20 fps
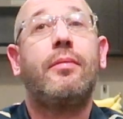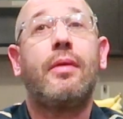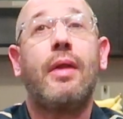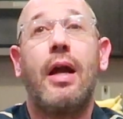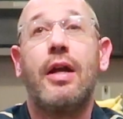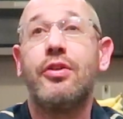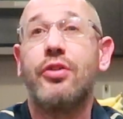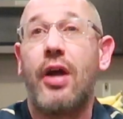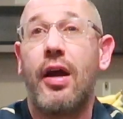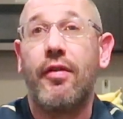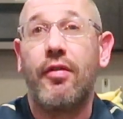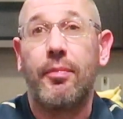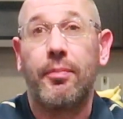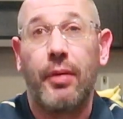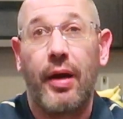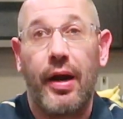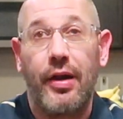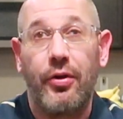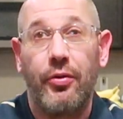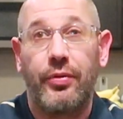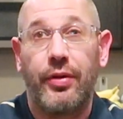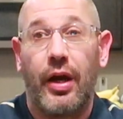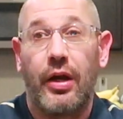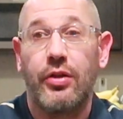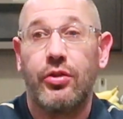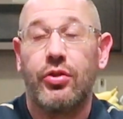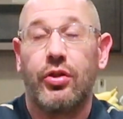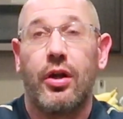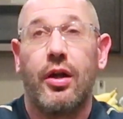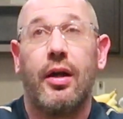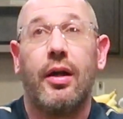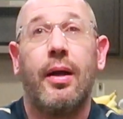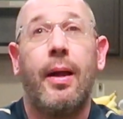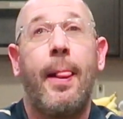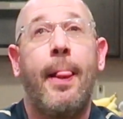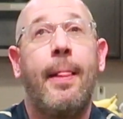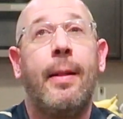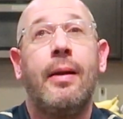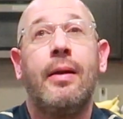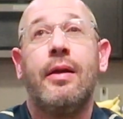I drive a brand new Tundra.
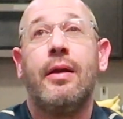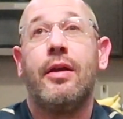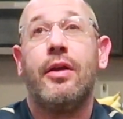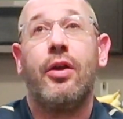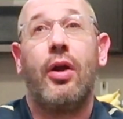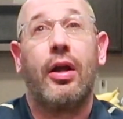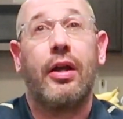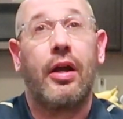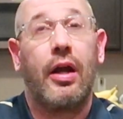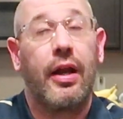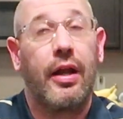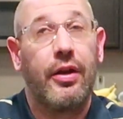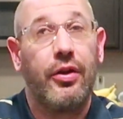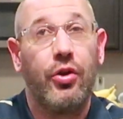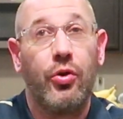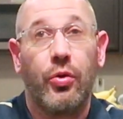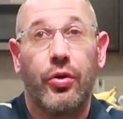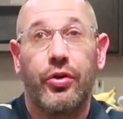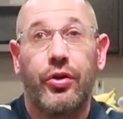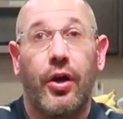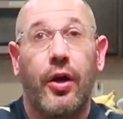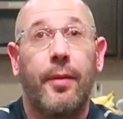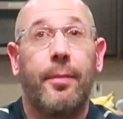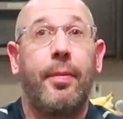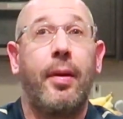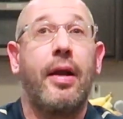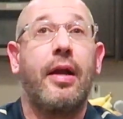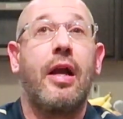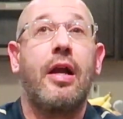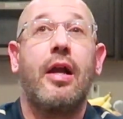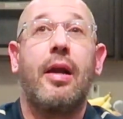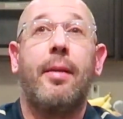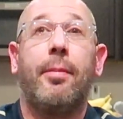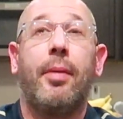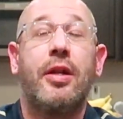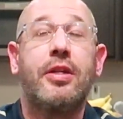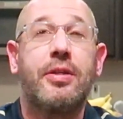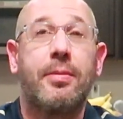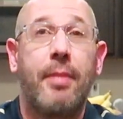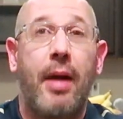I got a newer dirt bike. I got a
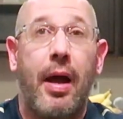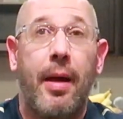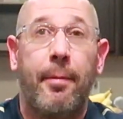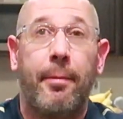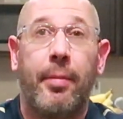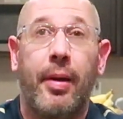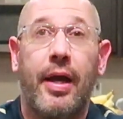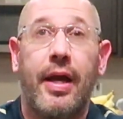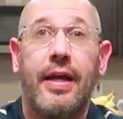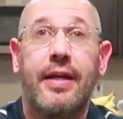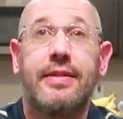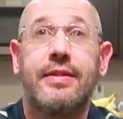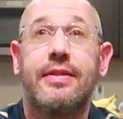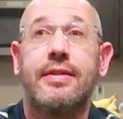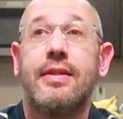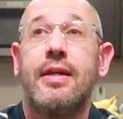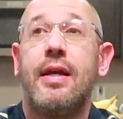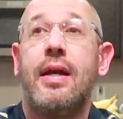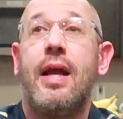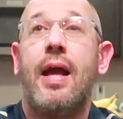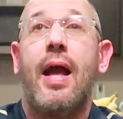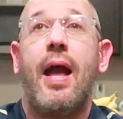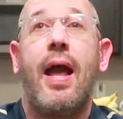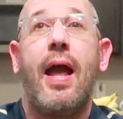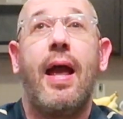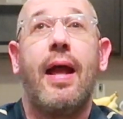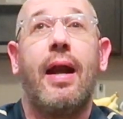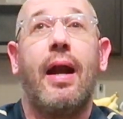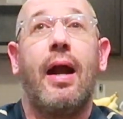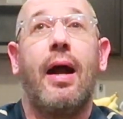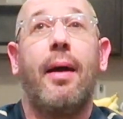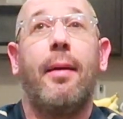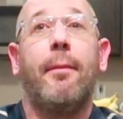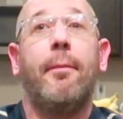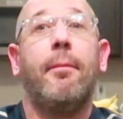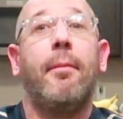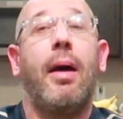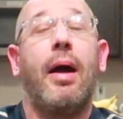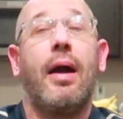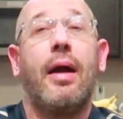bunch of mountain bikes. And
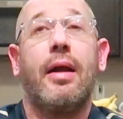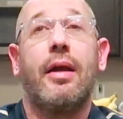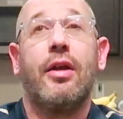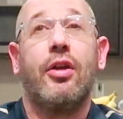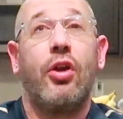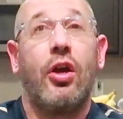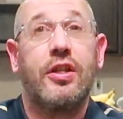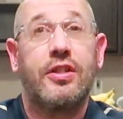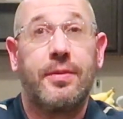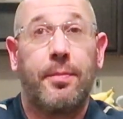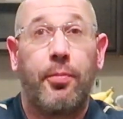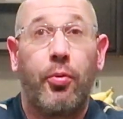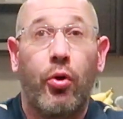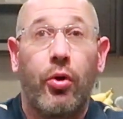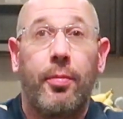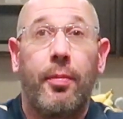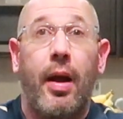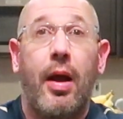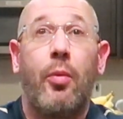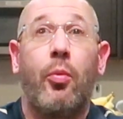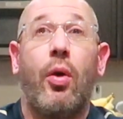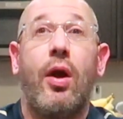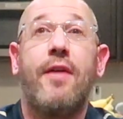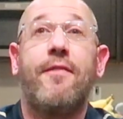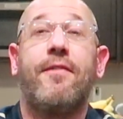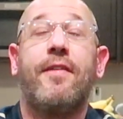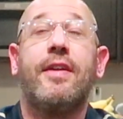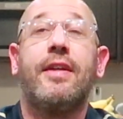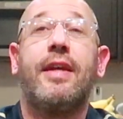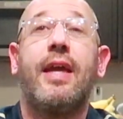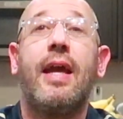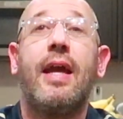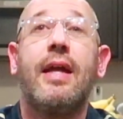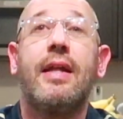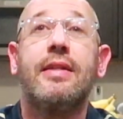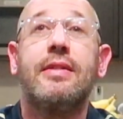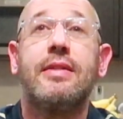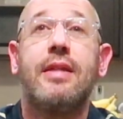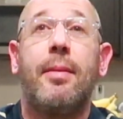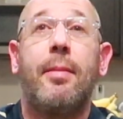I support my wife and
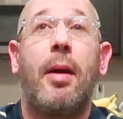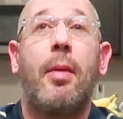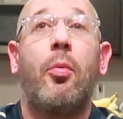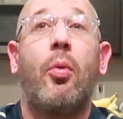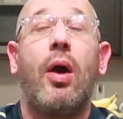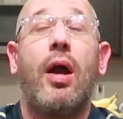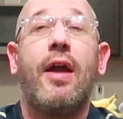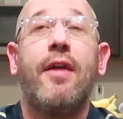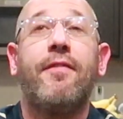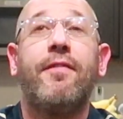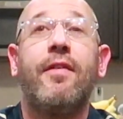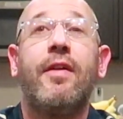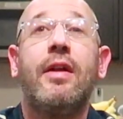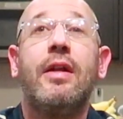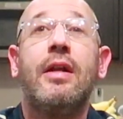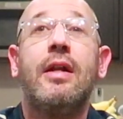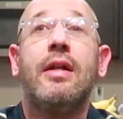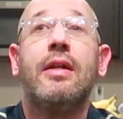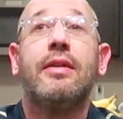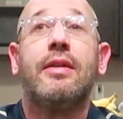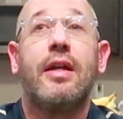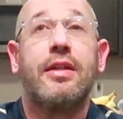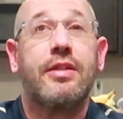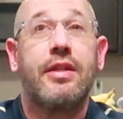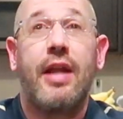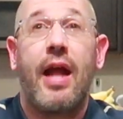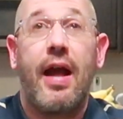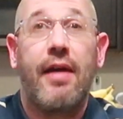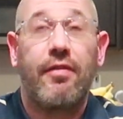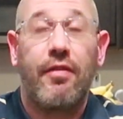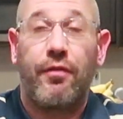kids. Now my wife doesn't have a